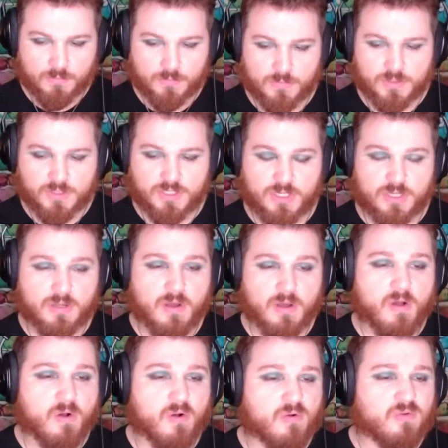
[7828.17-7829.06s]
She
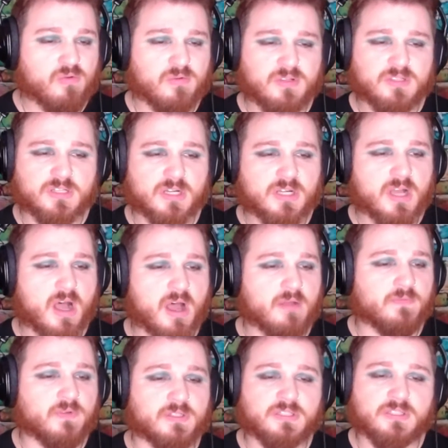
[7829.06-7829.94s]
holds a
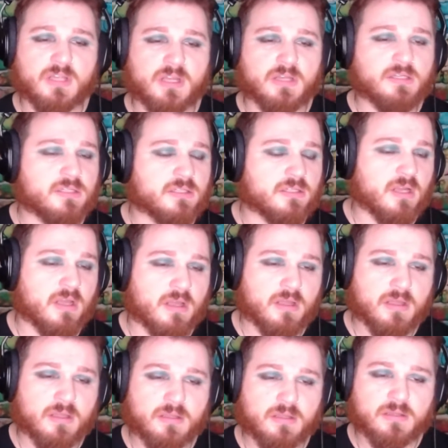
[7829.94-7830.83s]

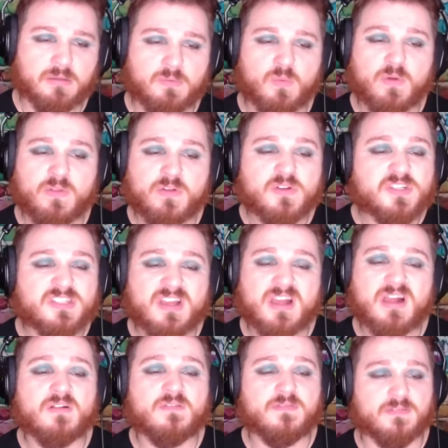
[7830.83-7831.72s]
conversation with
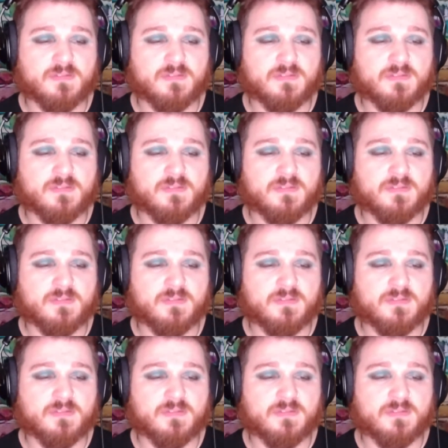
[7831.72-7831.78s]
herself.